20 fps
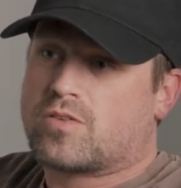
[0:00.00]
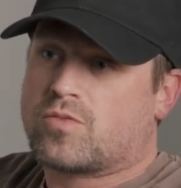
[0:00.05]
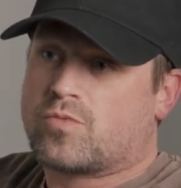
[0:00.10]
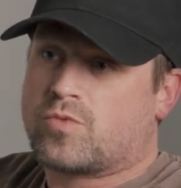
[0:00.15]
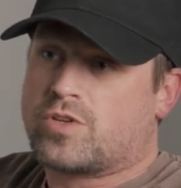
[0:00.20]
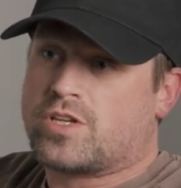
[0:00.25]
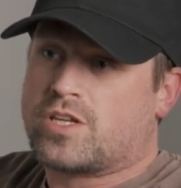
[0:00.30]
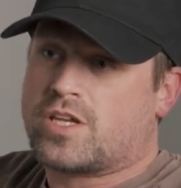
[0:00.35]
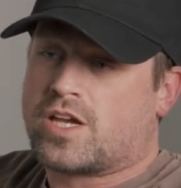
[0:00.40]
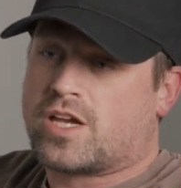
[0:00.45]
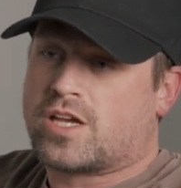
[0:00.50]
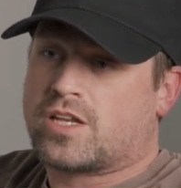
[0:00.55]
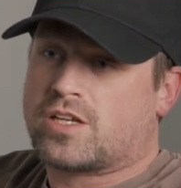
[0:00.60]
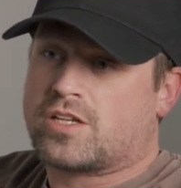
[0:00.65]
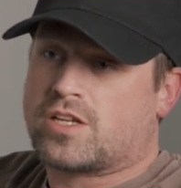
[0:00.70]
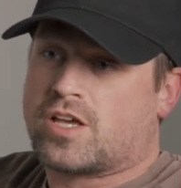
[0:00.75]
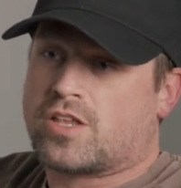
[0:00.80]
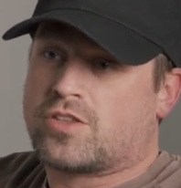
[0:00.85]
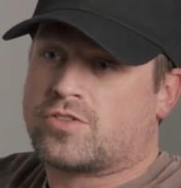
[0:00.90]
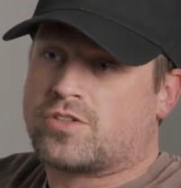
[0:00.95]
We had
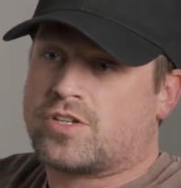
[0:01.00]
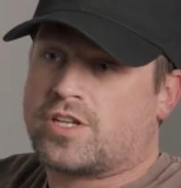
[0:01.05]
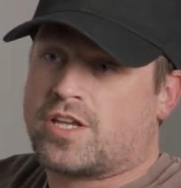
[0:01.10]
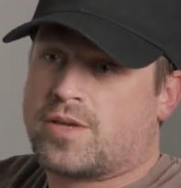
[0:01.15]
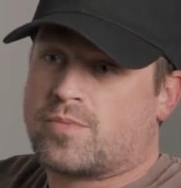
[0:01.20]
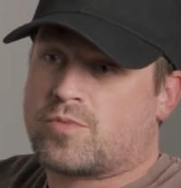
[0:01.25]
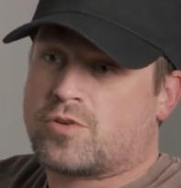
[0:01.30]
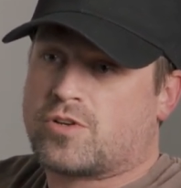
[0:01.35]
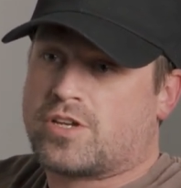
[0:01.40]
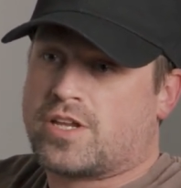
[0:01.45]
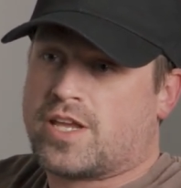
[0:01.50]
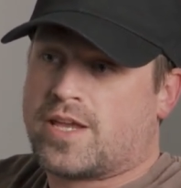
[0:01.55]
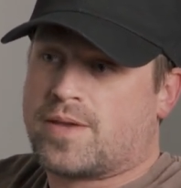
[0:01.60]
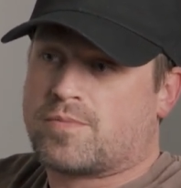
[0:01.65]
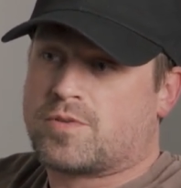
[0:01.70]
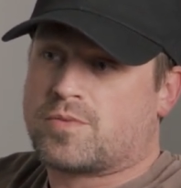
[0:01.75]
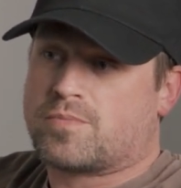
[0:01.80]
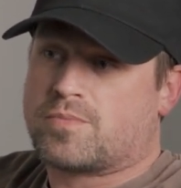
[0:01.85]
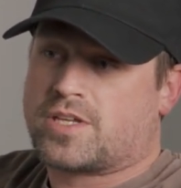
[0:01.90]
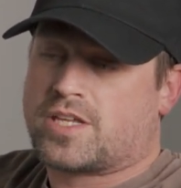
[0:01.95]
another neighbor
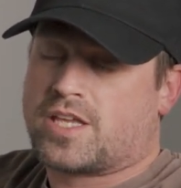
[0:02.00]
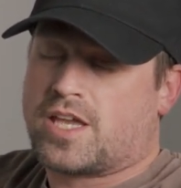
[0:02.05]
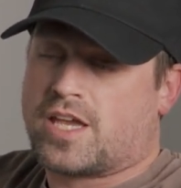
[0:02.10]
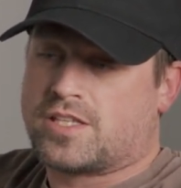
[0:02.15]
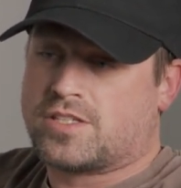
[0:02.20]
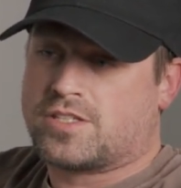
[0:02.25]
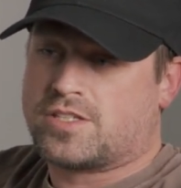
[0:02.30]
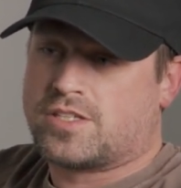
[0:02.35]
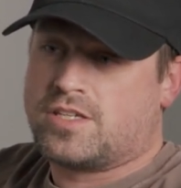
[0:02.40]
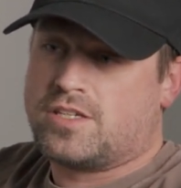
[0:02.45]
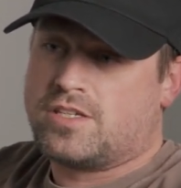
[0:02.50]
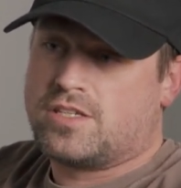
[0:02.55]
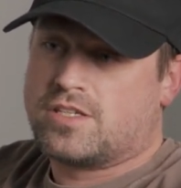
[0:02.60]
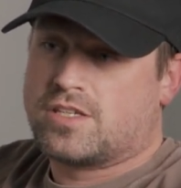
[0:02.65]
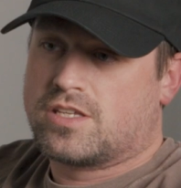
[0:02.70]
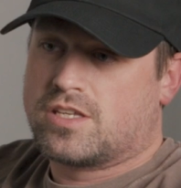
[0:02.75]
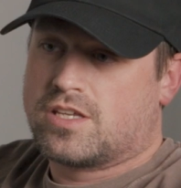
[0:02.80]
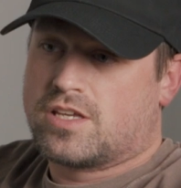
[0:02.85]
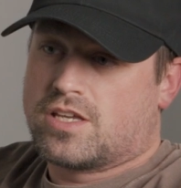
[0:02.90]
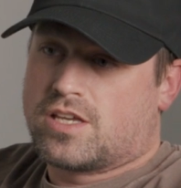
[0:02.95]
named Mackenzie.
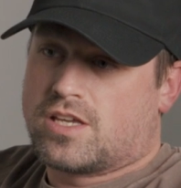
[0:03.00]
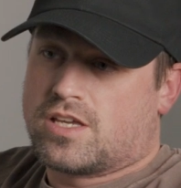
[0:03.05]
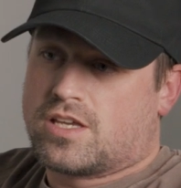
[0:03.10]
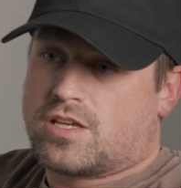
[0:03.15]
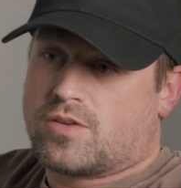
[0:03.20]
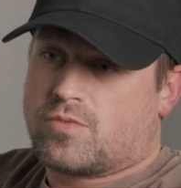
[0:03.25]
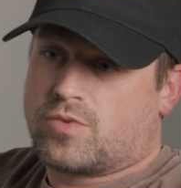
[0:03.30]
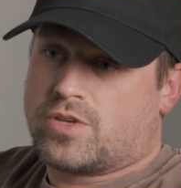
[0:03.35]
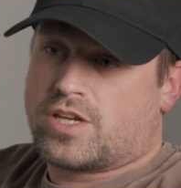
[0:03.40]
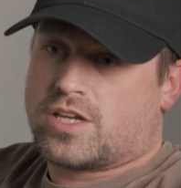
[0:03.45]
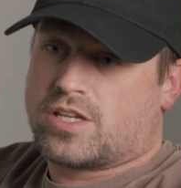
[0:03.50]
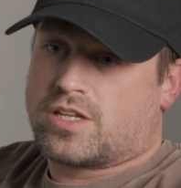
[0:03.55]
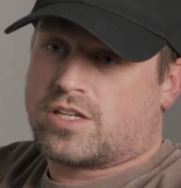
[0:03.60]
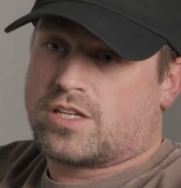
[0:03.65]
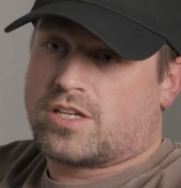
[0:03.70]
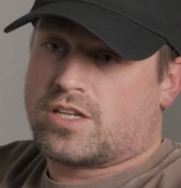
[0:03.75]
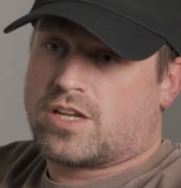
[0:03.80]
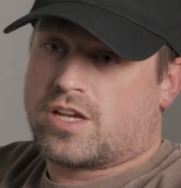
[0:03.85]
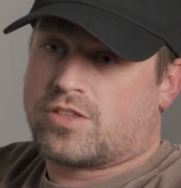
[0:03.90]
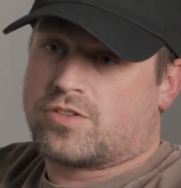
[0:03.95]
We had
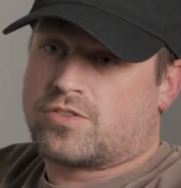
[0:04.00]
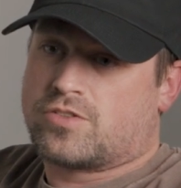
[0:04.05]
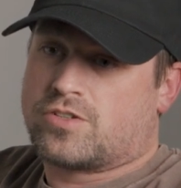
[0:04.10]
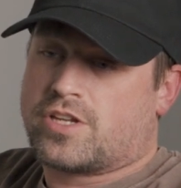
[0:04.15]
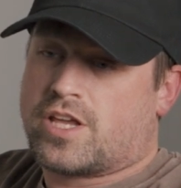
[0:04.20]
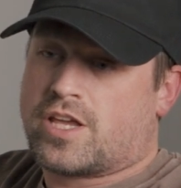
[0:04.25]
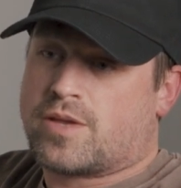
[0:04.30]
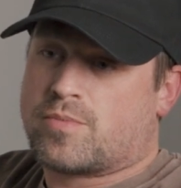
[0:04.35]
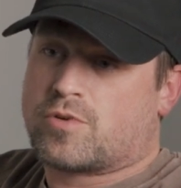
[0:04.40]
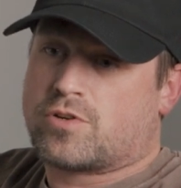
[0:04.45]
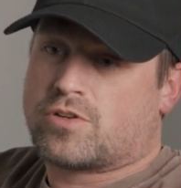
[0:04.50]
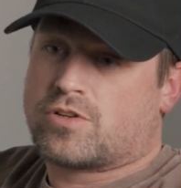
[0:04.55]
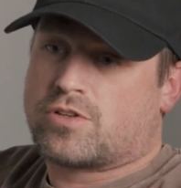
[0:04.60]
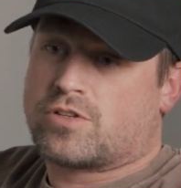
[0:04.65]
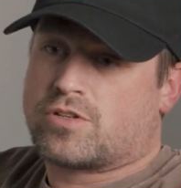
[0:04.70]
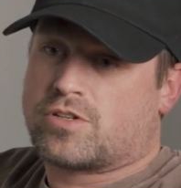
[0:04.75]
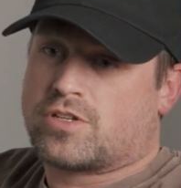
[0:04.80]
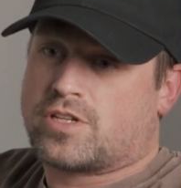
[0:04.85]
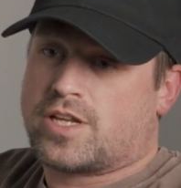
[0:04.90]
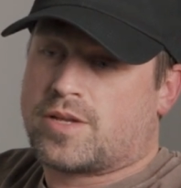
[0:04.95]
another
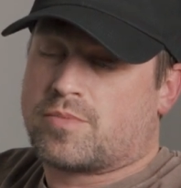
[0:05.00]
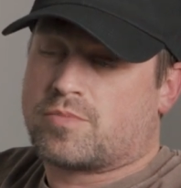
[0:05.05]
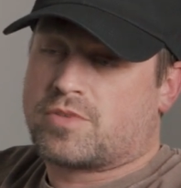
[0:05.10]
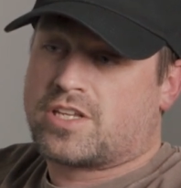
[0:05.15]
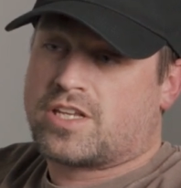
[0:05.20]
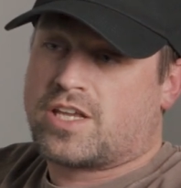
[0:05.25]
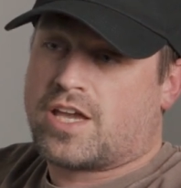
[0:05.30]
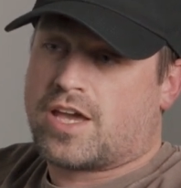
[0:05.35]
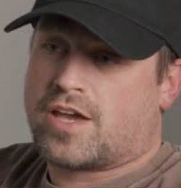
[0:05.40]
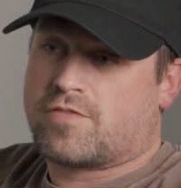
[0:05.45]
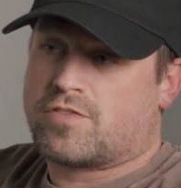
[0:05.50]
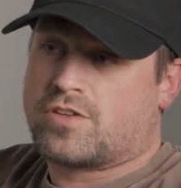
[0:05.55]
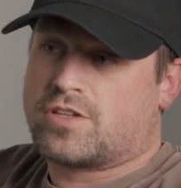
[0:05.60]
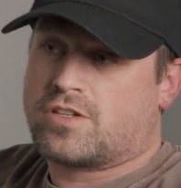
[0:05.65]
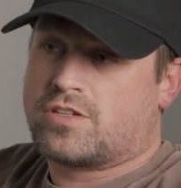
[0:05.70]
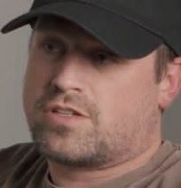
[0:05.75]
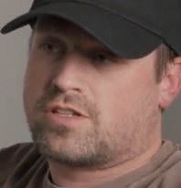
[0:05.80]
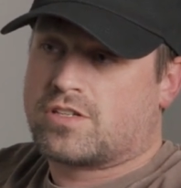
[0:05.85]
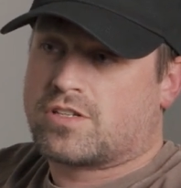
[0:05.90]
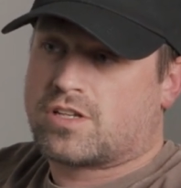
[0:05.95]
neighbor named
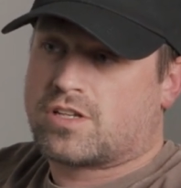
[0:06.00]
Kevin,